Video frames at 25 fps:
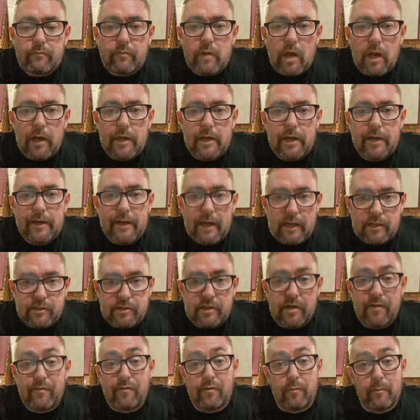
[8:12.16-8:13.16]
And then that's
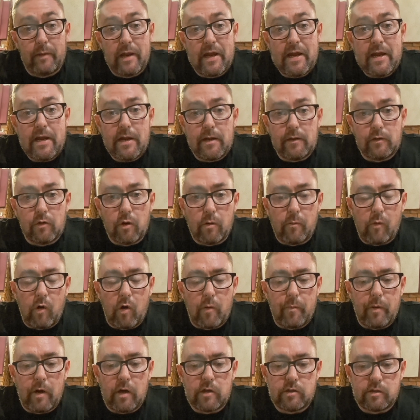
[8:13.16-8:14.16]
it from Lee. No more
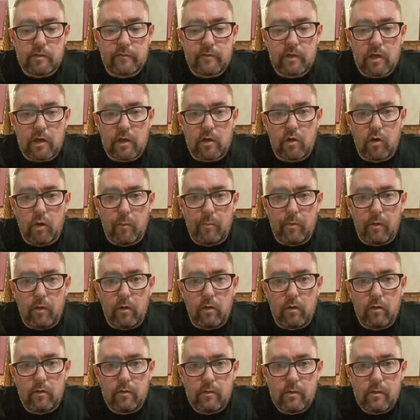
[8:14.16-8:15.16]
pods. I've got a couple